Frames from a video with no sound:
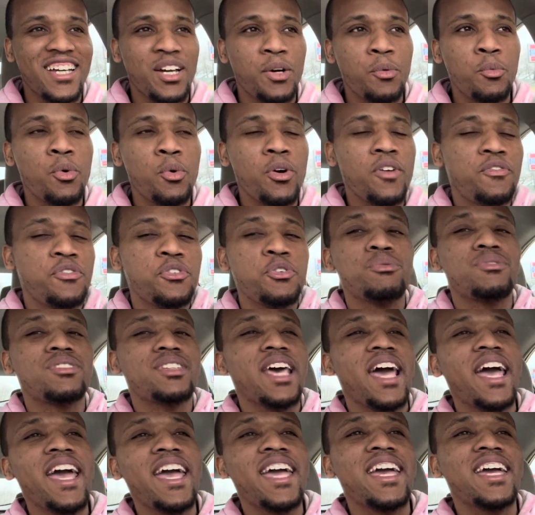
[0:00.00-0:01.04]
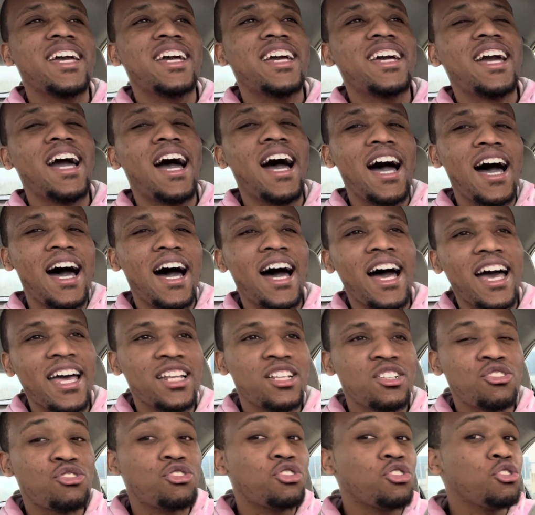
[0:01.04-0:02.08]
if you take
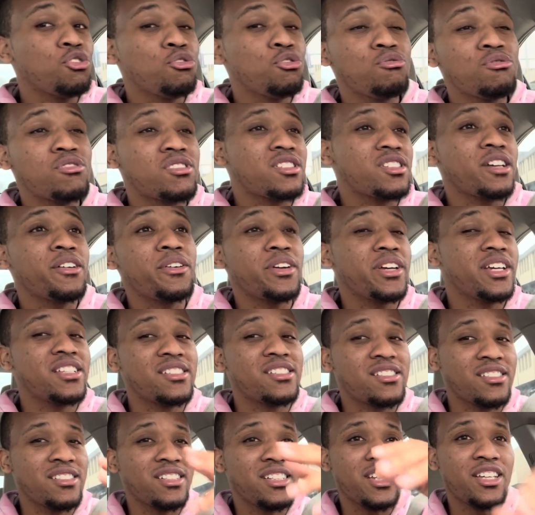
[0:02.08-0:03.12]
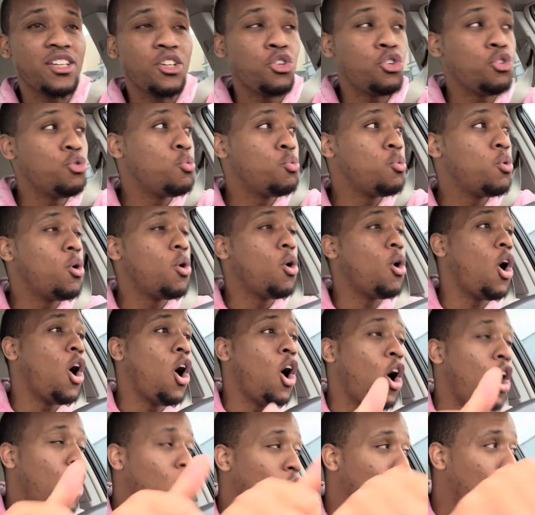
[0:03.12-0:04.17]
God too seriously, you will
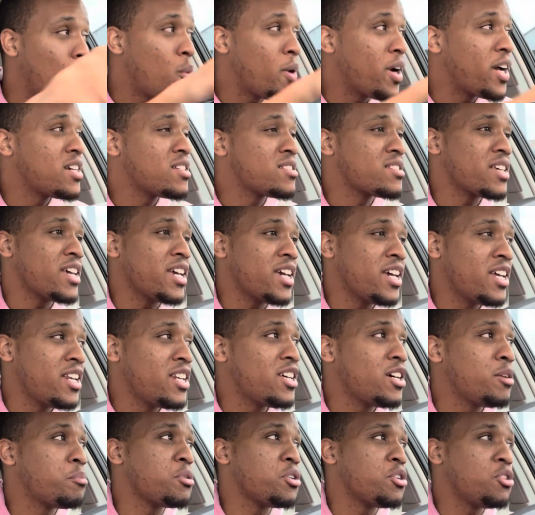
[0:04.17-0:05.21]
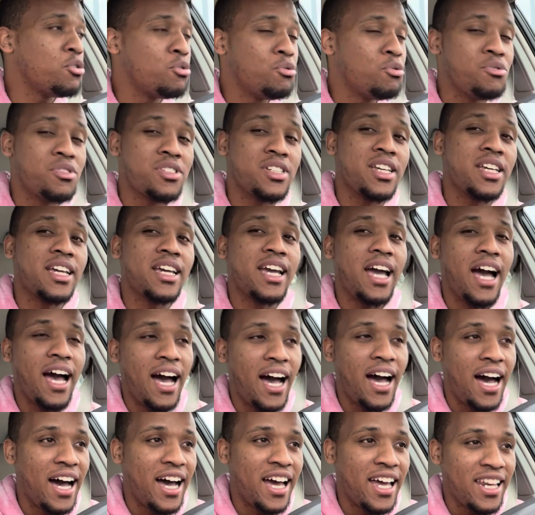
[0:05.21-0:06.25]
always end up using
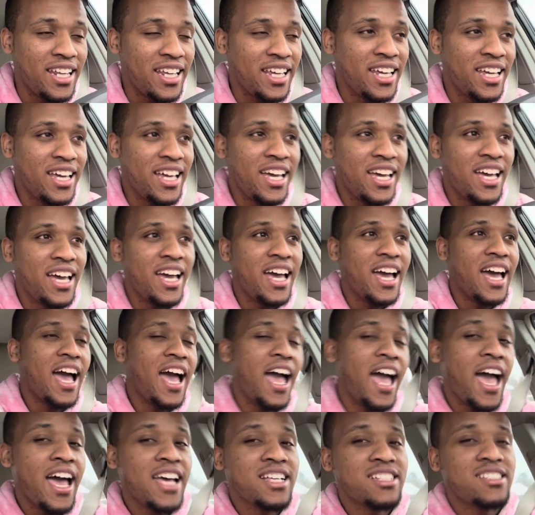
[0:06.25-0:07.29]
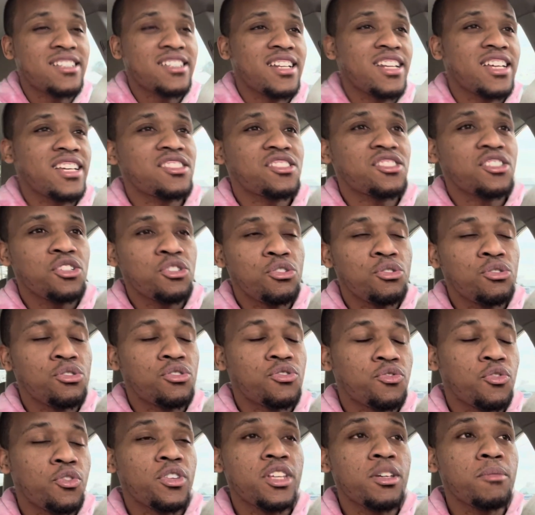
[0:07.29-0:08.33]
God as an excuse
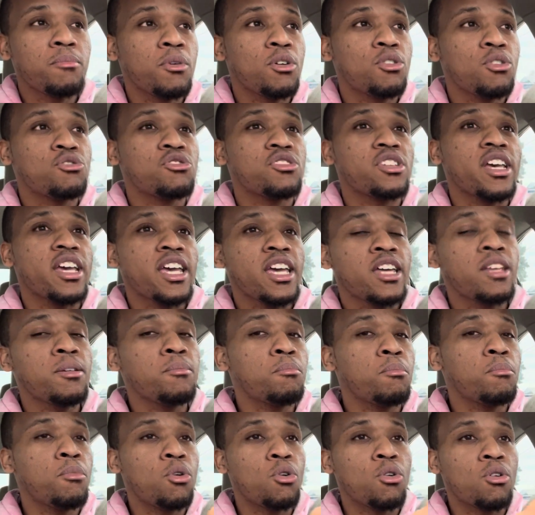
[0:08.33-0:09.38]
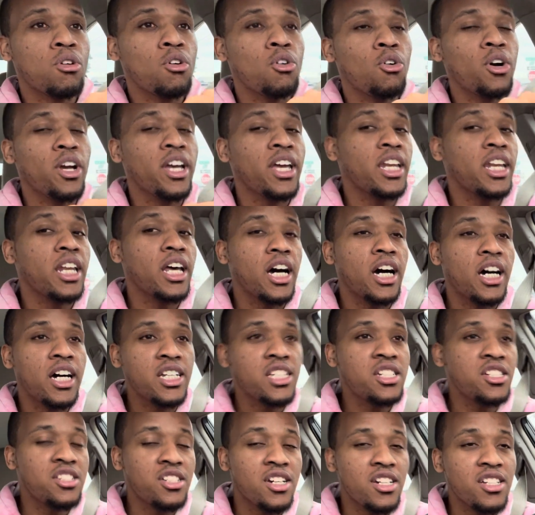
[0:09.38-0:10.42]
for the most immoral and
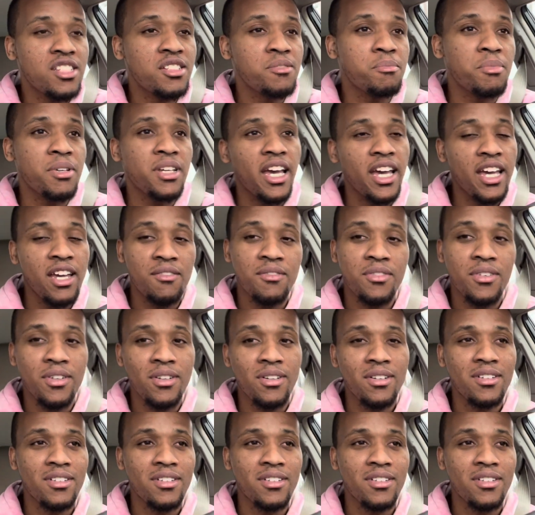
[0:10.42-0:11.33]
unjust behavior.